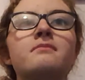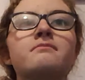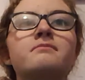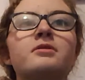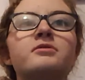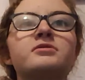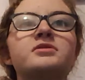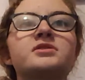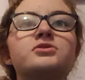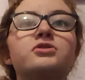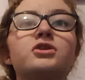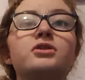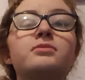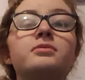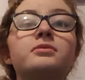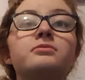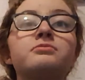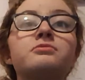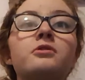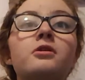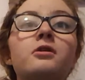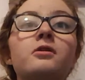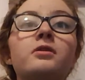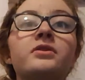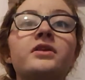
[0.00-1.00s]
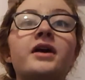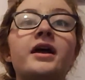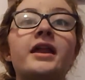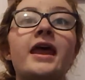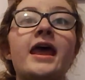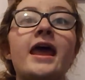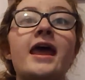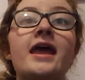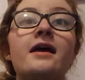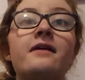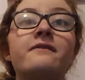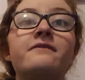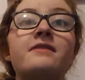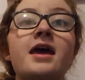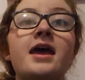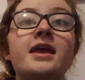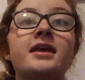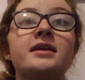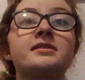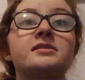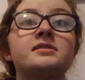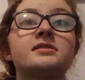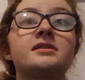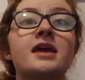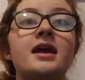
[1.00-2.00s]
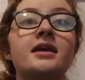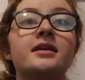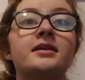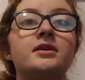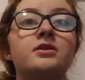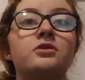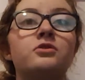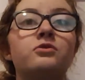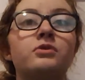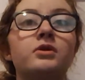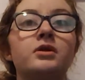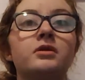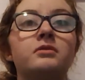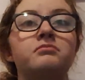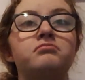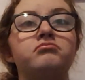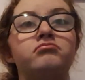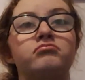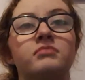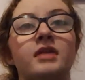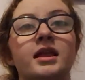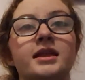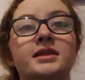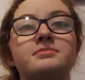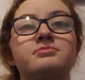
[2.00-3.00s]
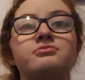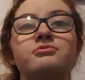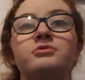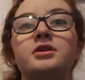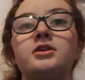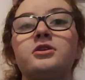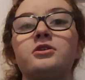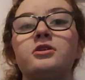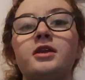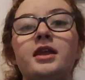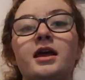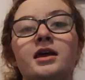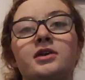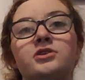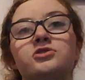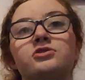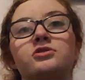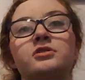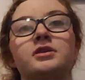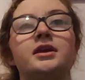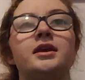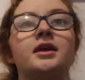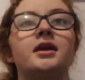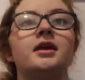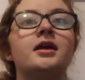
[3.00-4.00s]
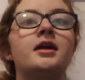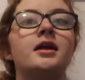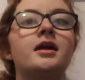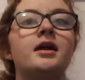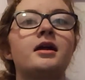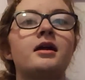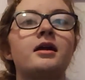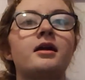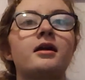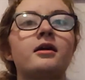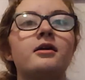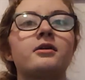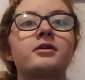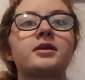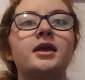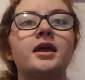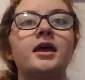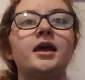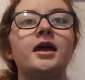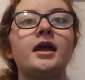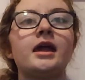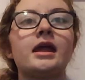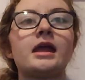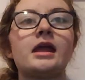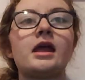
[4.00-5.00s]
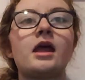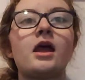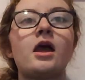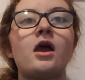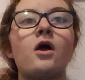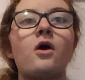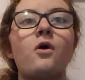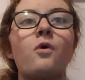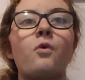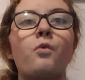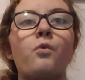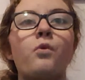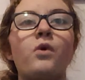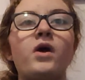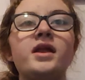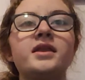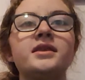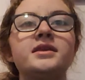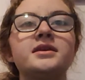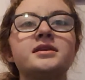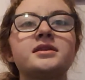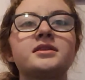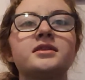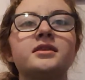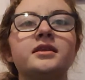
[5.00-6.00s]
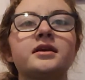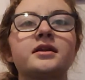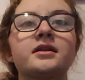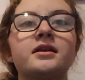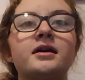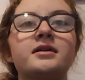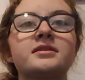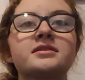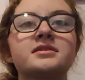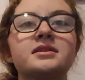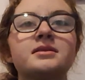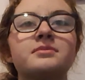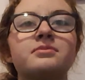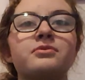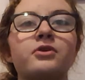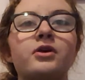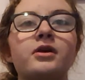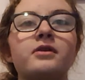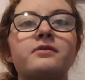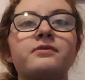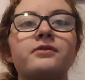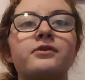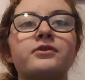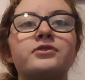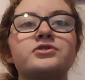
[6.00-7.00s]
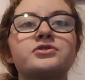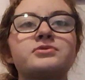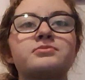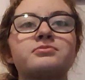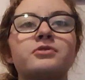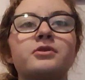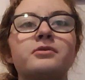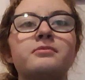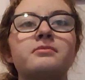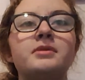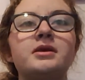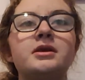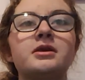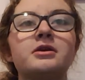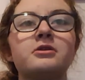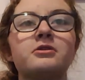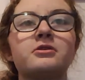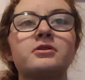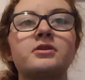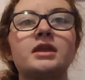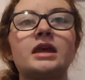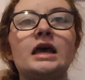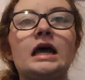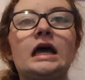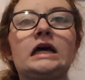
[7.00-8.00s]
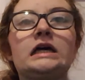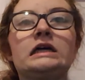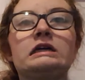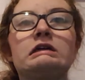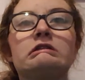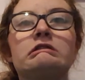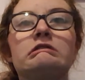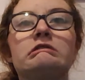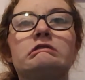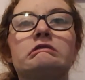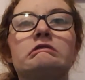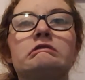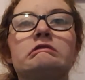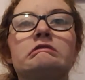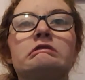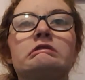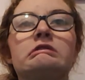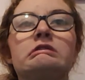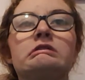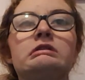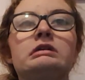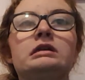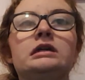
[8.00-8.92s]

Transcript: Most notable role that he of Hagen's acting career. Hmm, that's pretty good, actually. Okay. When did Little House on the Prairie first premiere? Oh.